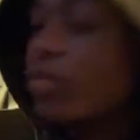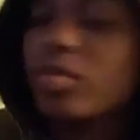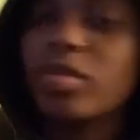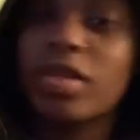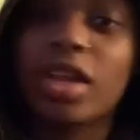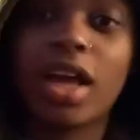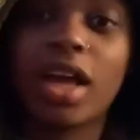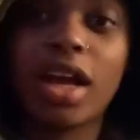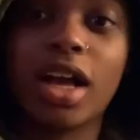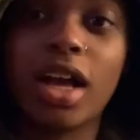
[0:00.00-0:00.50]

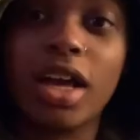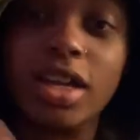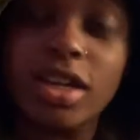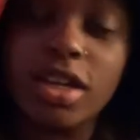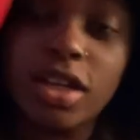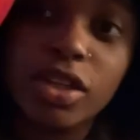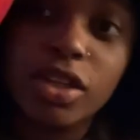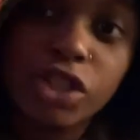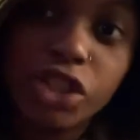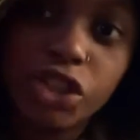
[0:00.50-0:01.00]
I have
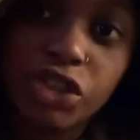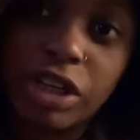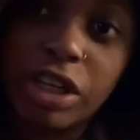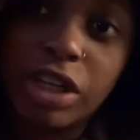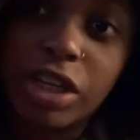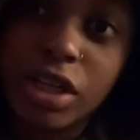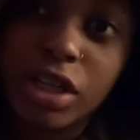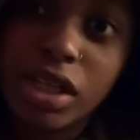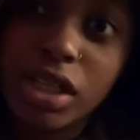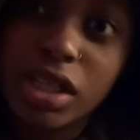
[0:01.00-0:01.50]
another
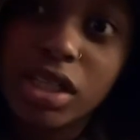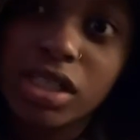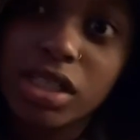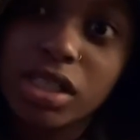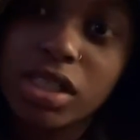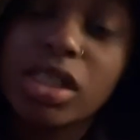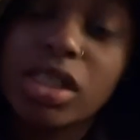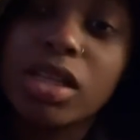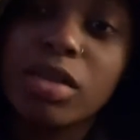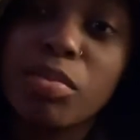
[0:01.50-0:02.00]
strainer because
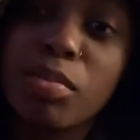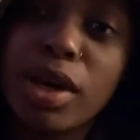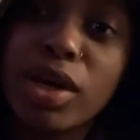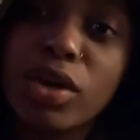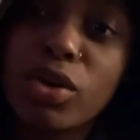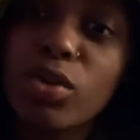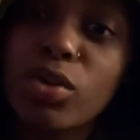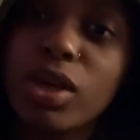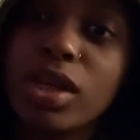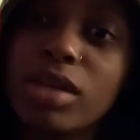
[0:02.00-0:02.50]
the
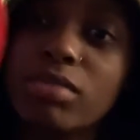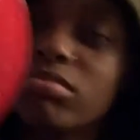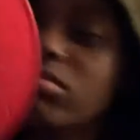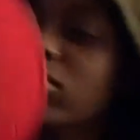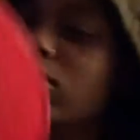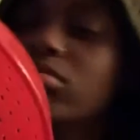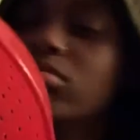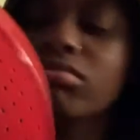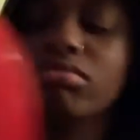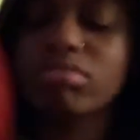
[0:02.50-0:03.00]
metal one,
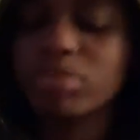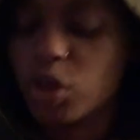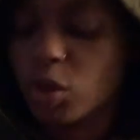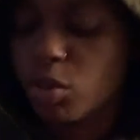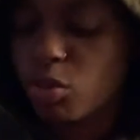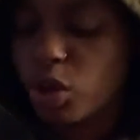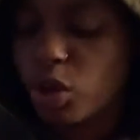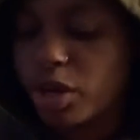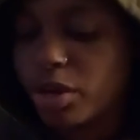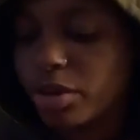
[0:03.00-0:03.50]
no
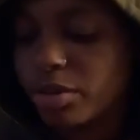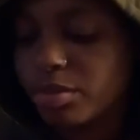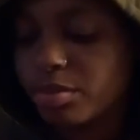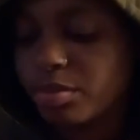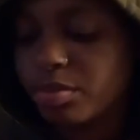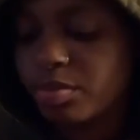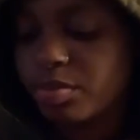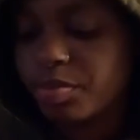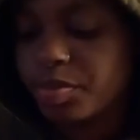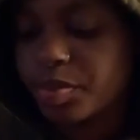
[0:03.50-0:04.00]
bueno.
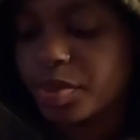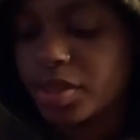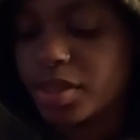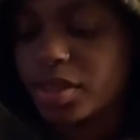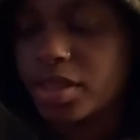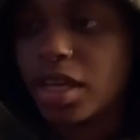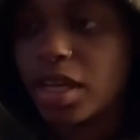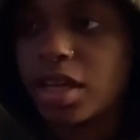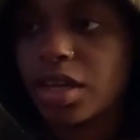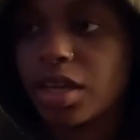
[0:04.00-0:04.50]
It's
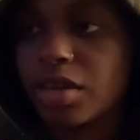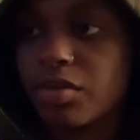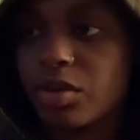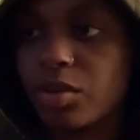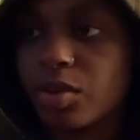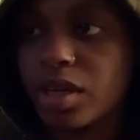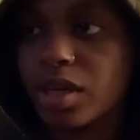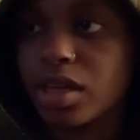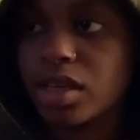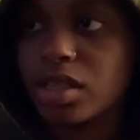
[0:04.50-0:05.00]
not giving
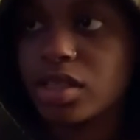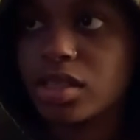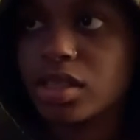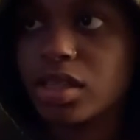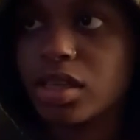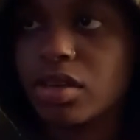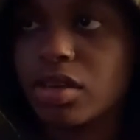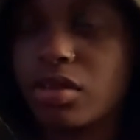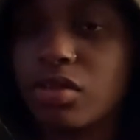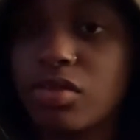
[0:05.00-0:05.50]
what it needs to
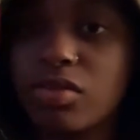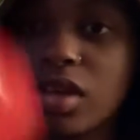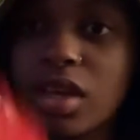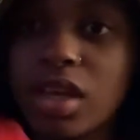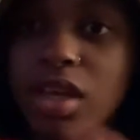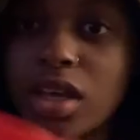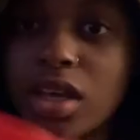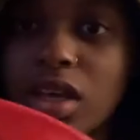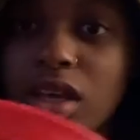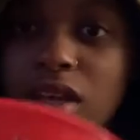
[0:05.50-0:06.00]
give.
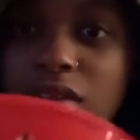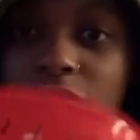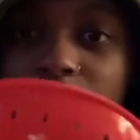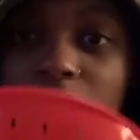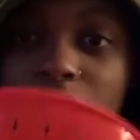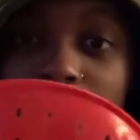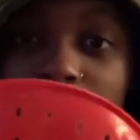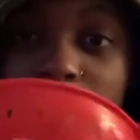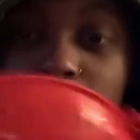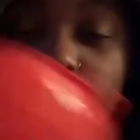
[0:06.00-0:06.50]
I feel
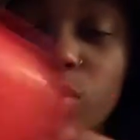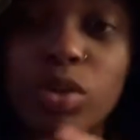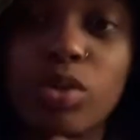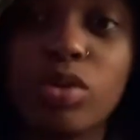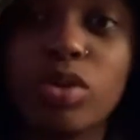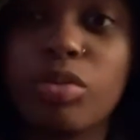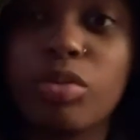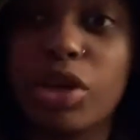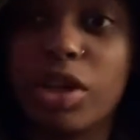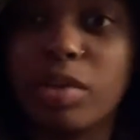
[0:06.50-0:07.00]
like this one
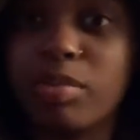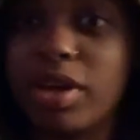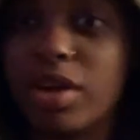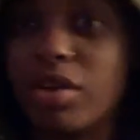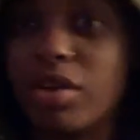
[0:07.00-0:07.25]
will break better